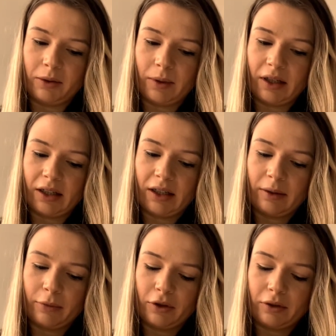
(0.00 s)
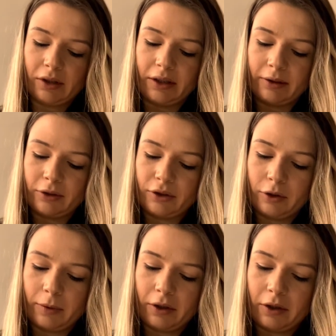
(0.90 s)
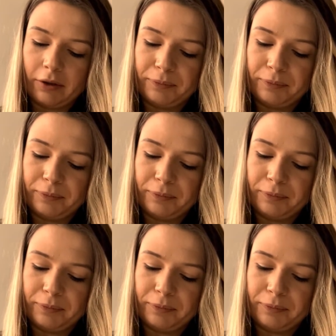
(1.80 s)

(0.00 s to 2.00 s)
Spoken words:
quick, but not like super hot.